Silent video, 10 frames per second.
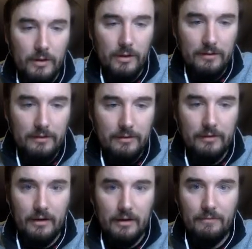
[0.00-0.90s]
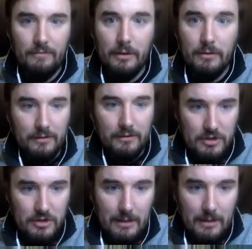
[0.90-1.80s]
the noise of
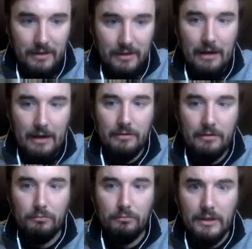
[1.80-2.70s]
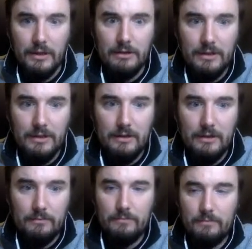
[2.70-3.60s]
boats and ships carries really,
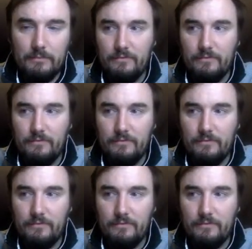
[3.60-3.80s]
really